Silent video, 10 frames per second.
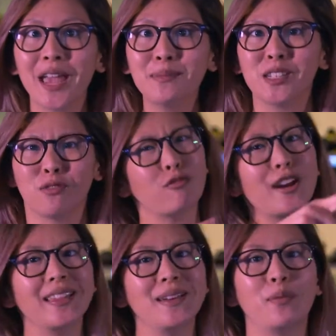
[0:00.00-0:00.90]
games is
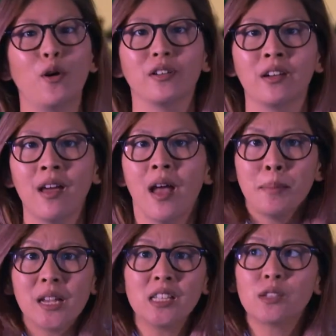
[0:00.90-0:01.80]
really important
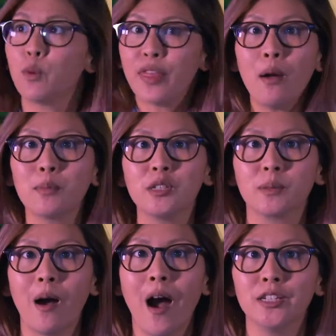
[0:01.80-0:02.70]
because without music
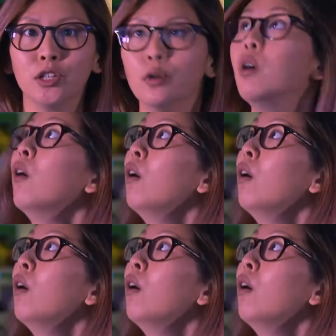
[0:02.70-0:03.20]
behind you,